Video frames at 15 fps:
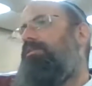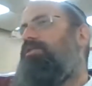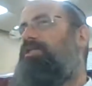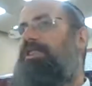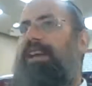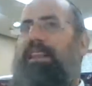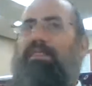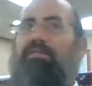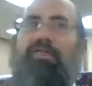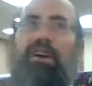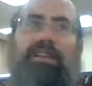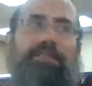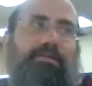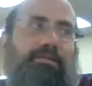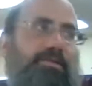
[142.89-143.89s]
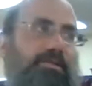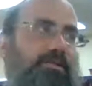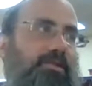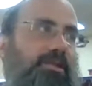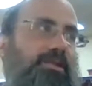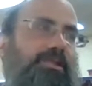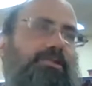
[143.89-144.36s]
Just like the rest of
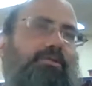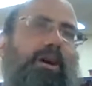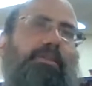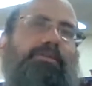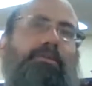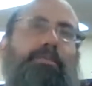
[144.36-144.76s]
Sukkot, you have to